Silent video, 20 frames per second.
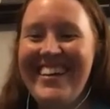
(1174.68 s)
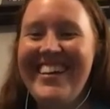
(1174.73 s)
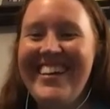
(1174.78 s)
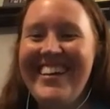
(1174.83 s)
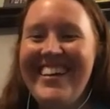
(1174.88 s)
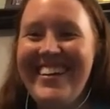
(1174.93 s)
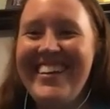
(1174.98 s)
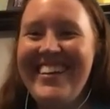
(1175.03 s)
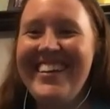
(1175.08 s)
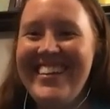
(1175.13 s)

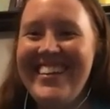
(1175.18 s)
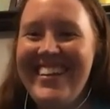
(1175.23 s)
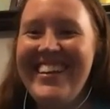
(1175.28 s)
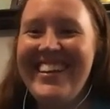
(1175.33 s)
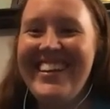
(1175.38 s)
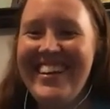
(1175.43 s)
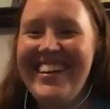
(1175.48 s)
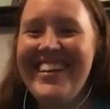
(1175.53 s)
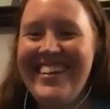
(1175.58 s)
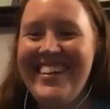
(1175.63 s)

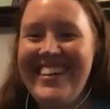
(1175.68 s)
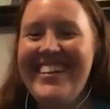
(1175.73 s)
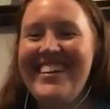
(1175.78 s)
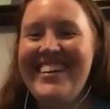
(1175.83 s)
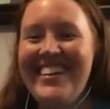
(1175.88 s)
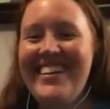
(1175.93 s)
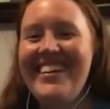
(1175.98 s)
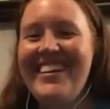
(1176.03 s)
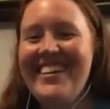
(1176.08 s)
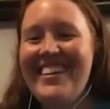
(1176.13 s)

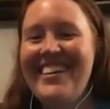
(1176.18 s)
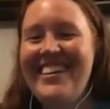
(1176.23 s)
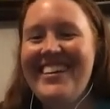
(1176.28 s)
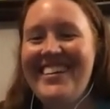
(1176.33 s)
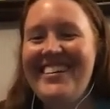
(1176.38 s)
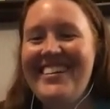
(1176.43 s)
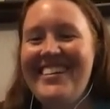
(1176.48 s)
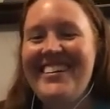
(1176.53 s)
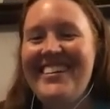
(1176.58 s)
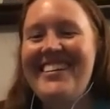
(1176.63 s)

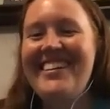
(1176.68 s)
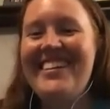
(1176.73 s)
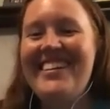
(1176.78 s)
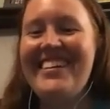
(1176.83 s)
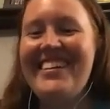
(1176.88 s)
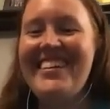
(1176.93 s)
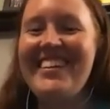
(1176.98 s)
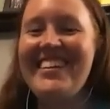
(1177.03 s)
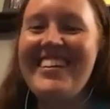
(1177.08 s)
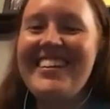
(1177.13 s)

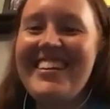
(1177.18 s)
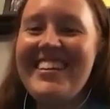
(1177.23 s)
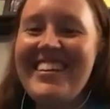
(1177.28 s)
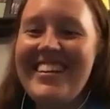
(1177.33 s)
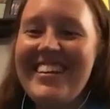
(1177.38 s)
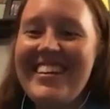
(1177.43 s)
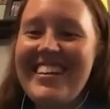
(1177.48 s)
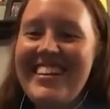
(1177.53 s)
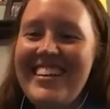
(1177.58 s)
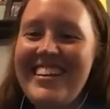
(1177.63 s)

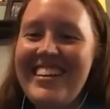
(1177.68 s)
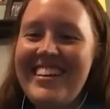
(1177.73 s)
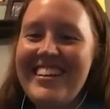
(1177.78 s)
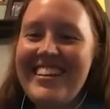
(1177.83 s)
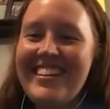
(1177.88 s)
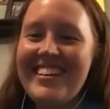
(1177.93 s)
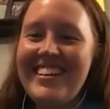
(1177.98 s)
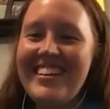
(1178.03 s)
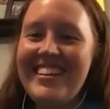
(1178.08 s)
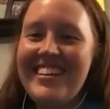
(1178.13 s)

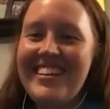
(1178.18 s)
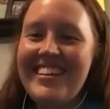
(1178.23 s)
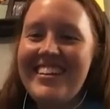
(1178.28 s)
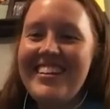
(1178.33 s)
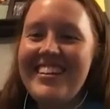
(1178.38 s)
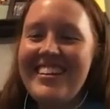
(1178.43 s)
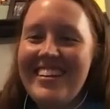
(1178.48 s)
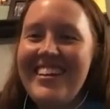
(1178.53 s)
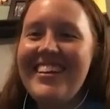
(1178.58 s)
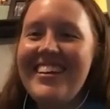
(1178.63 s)

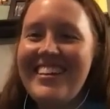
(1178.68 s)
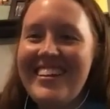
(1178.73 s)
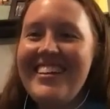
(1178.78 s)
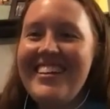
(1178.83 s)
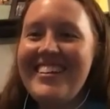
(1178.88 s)
The person shown says nothing.